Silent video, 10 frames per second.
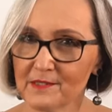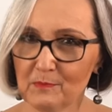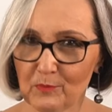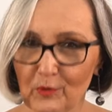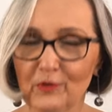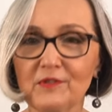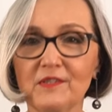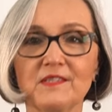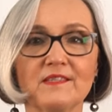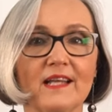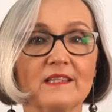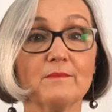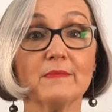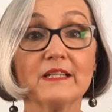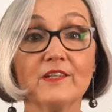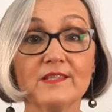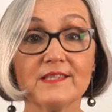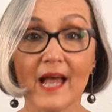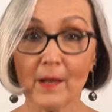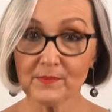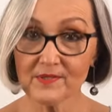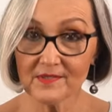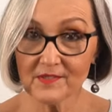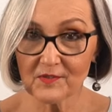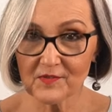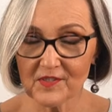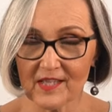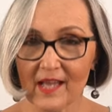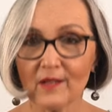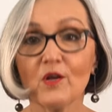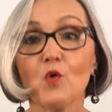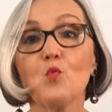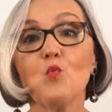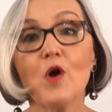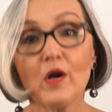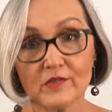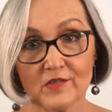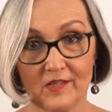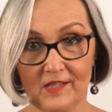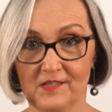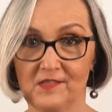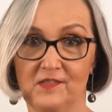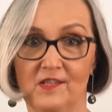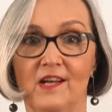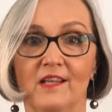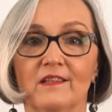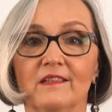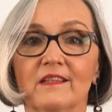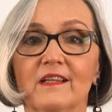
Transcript: the point is that Magritte's absence of style was his style.